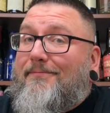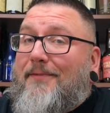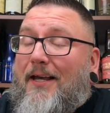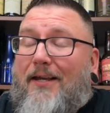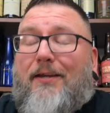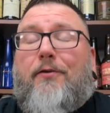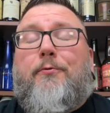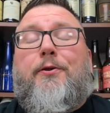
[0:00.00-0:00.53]
How
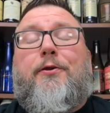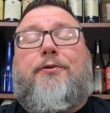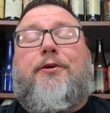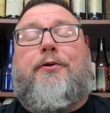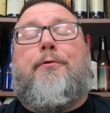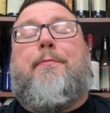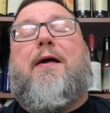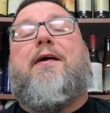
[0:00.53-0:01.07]
you doing,
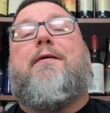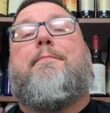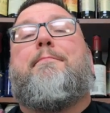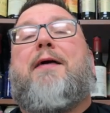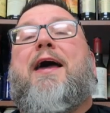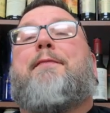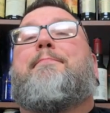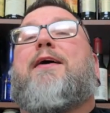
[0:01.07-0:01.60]
YouTube?
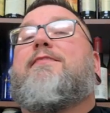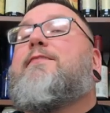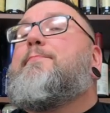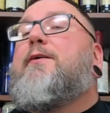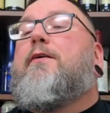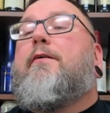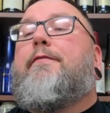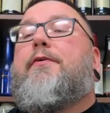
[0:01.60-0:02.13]
Matt Massive
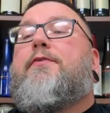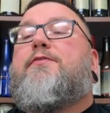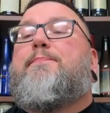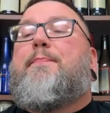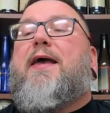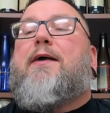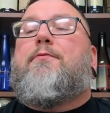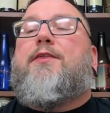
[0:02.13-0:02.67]
Beer Reviews
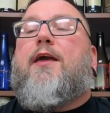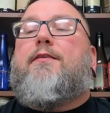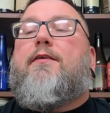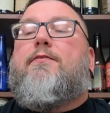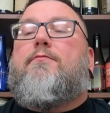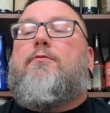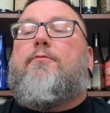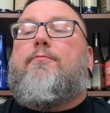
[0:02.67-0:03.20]
back with yet
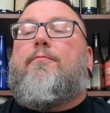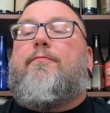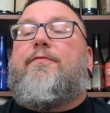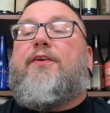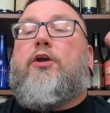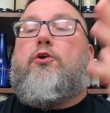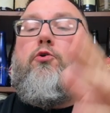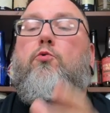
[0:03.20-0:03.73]
another
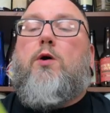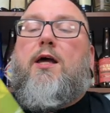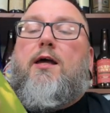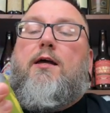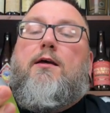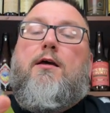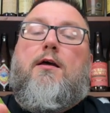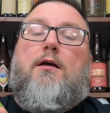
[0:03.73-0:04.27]
review. A
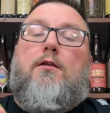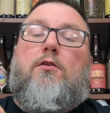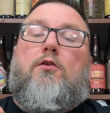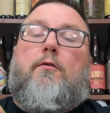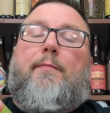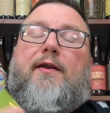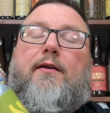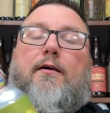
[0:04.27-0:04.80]

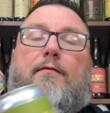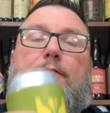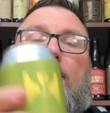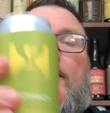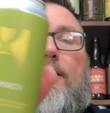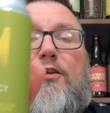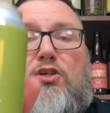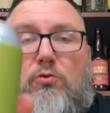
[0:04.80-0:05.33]
little bit of
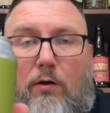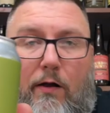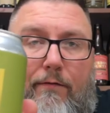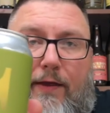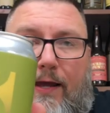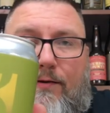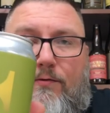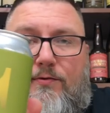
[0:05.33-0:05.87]

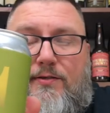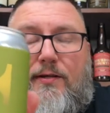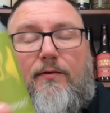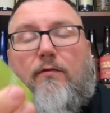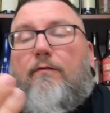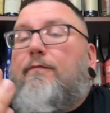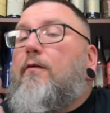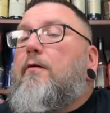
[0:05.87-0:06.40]
12-ounce
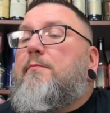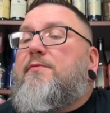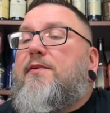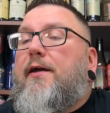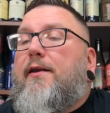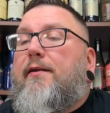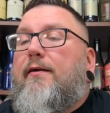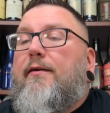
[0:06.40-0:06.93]
Hill
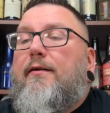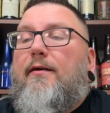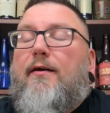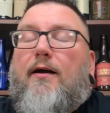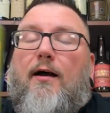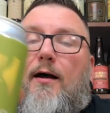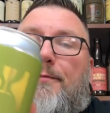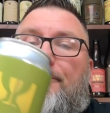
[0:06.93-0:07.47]
Farmstead
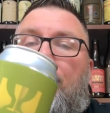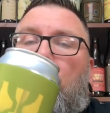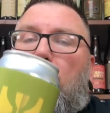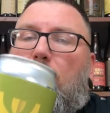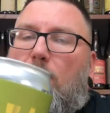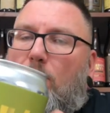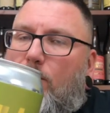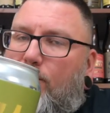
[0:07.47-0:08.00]
Hop
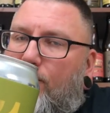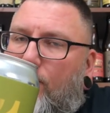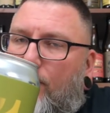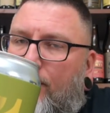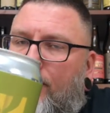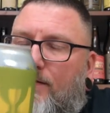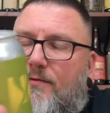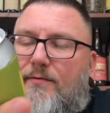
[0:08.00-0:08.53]
Forward Hopeful
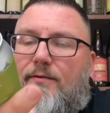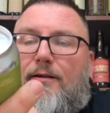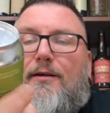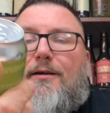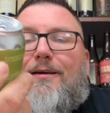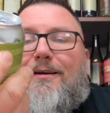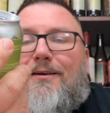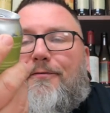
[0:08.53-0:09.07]
Goodness
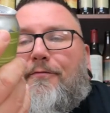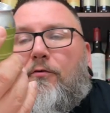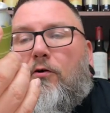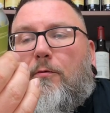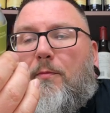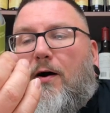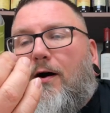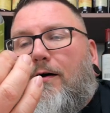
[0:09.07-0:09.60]
in the
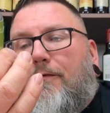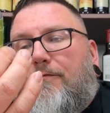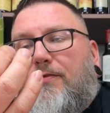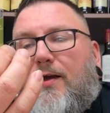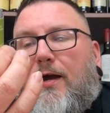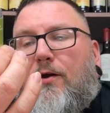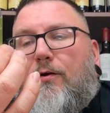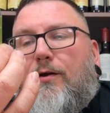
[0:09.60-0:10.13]
form of
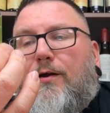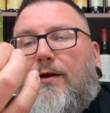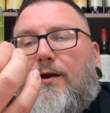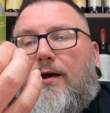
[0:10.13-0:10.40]
their